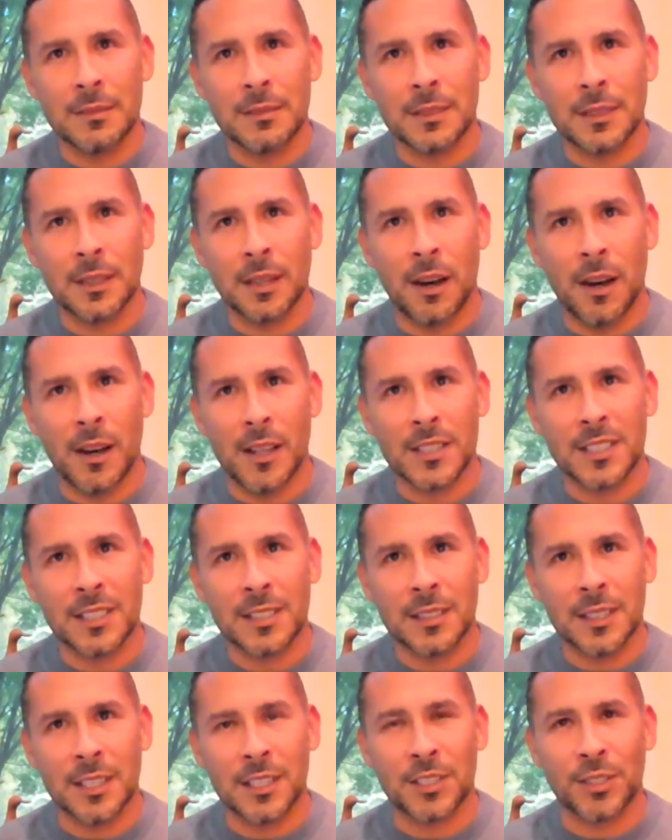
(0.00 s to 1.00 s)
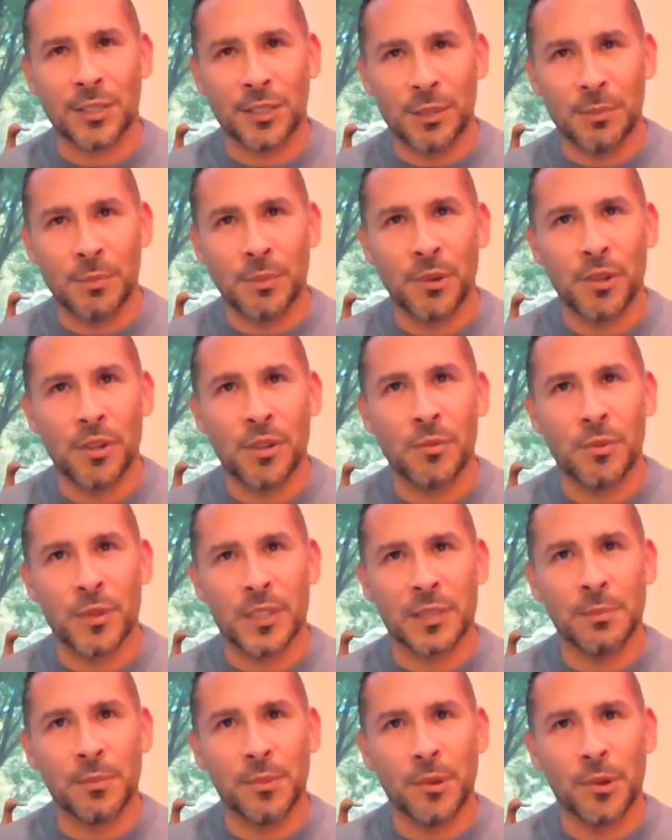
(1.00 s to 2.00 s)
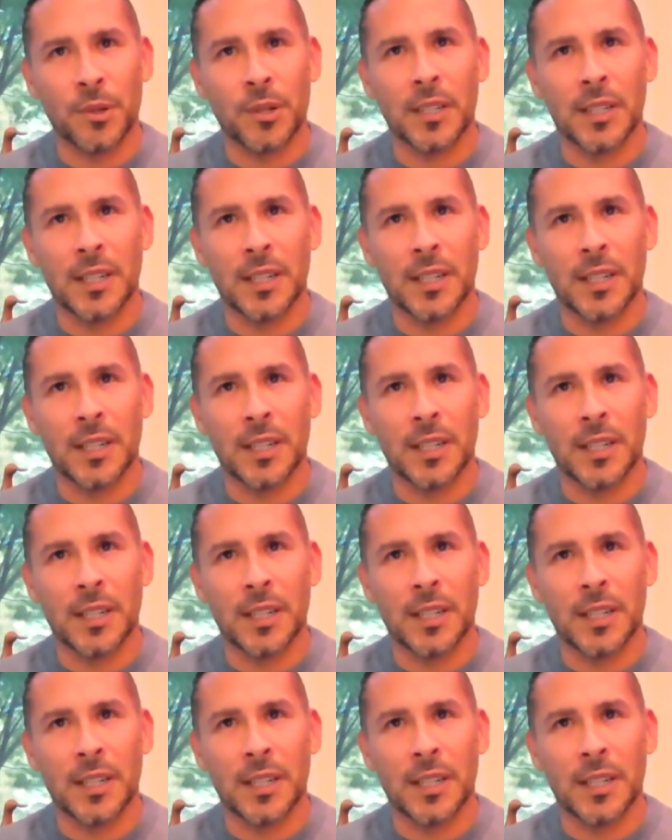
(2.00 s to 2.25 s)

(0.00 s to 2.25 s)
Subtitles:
caused the turmoil was more